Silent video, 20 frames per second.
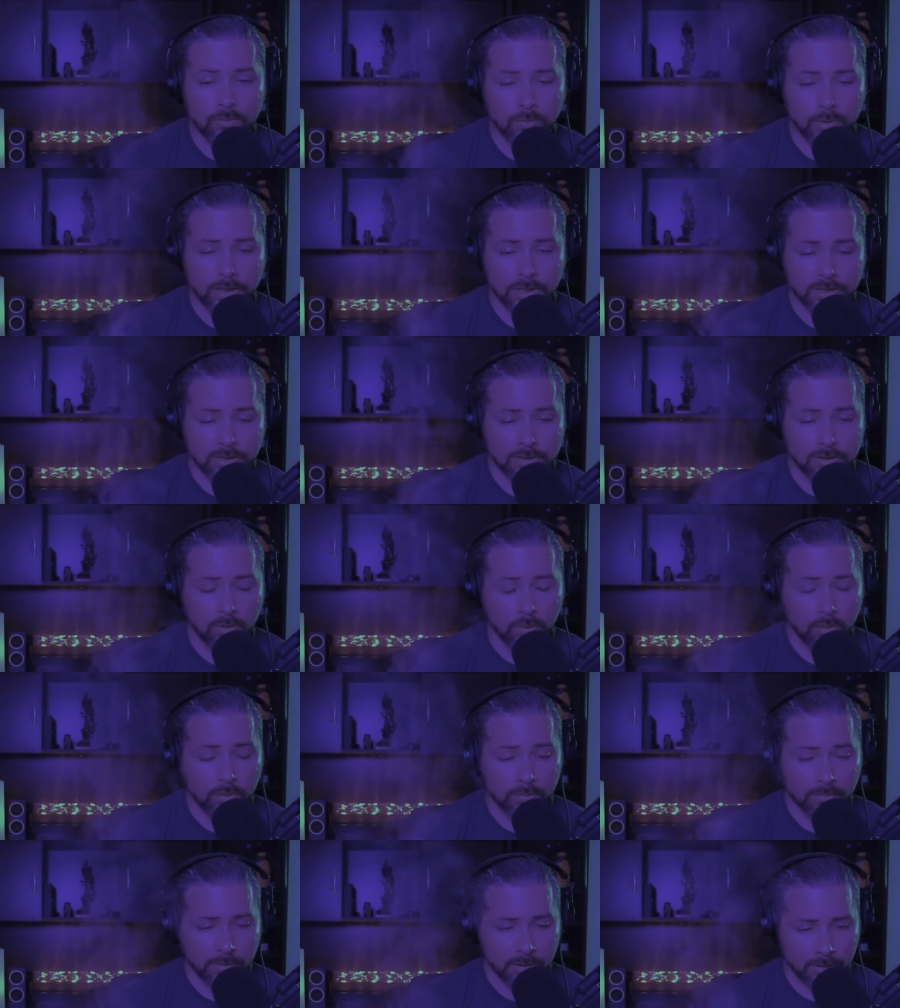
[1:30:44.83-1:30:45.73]
What is
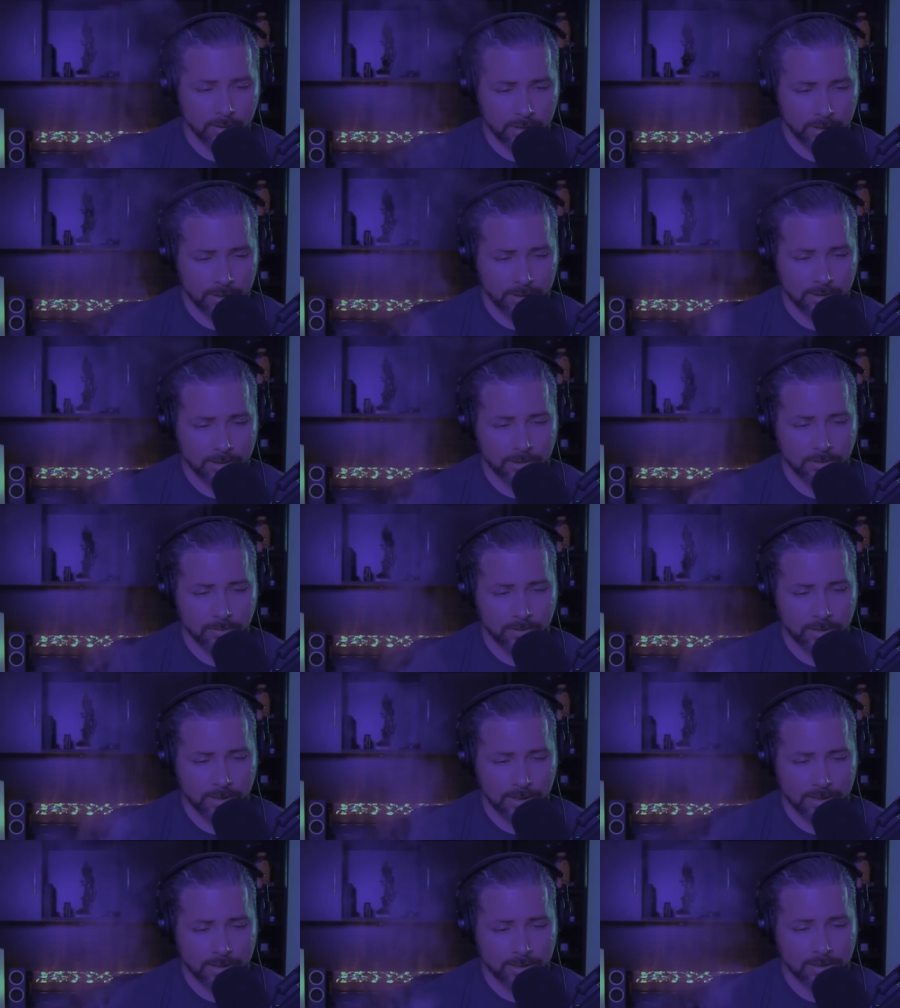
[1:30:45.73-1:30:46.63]
your ability to
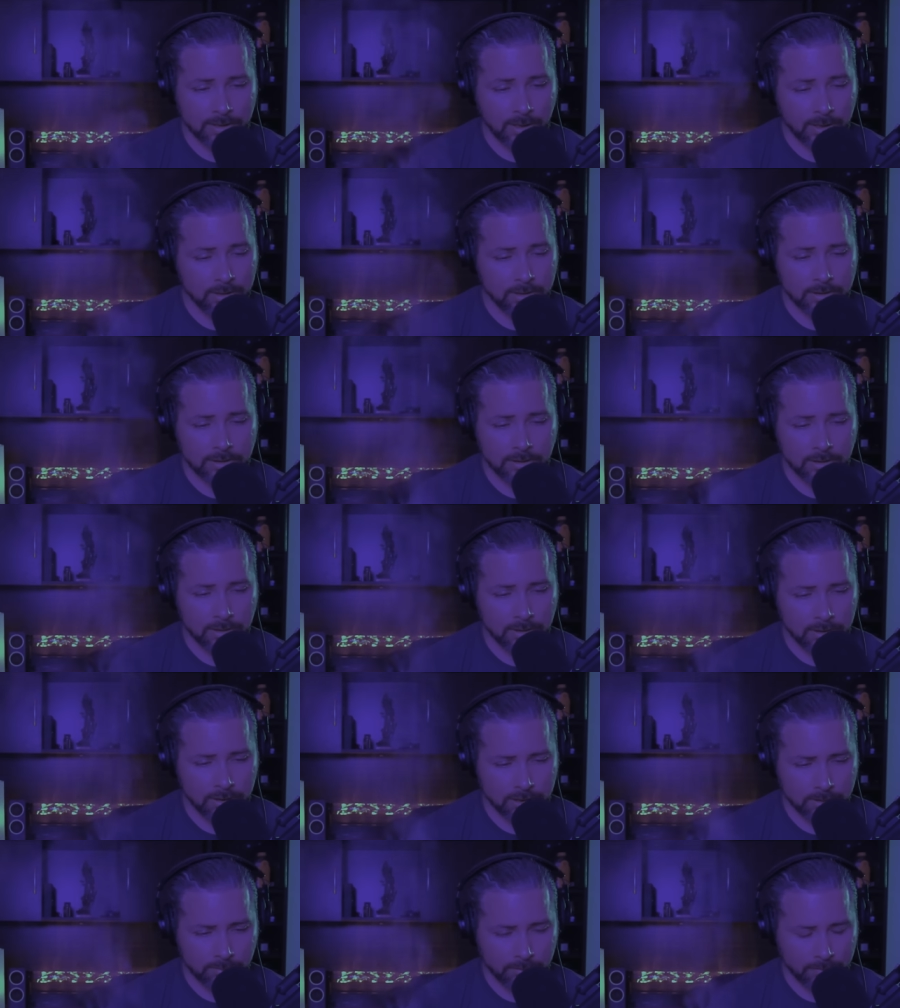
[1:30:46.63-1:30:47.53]
adjust? It's not just an
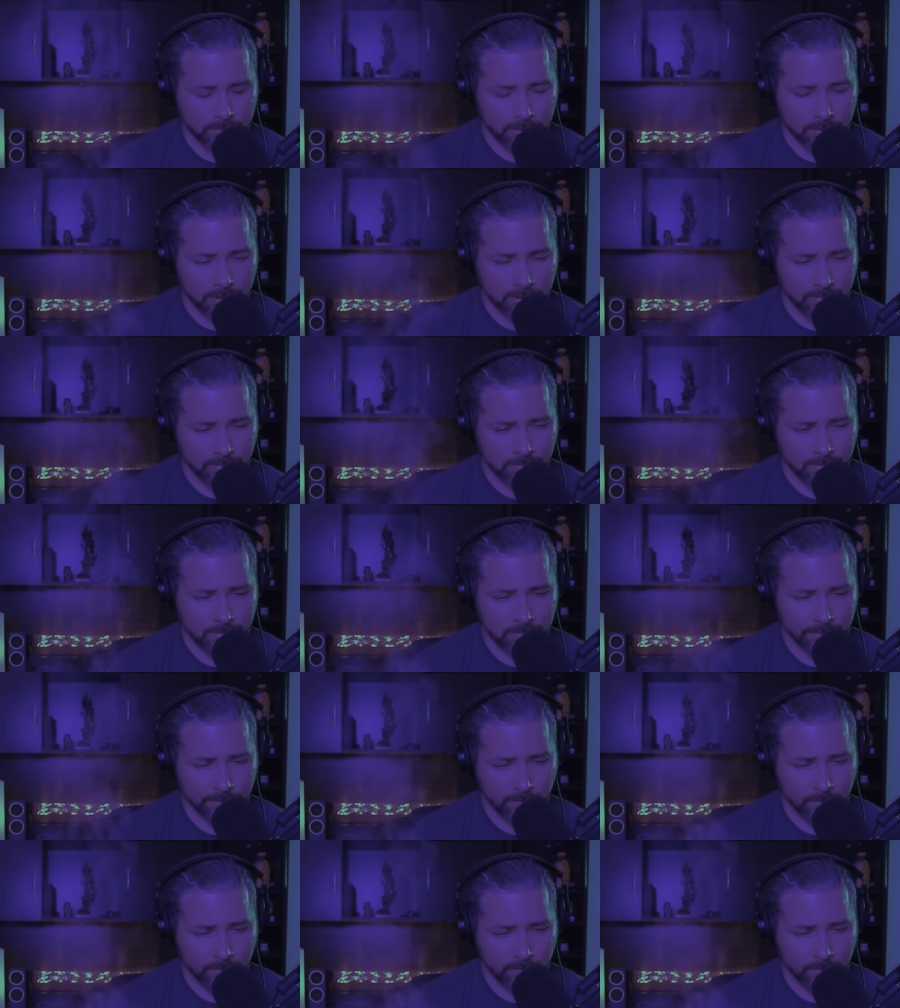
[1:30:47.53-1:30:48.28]
adjustment for him.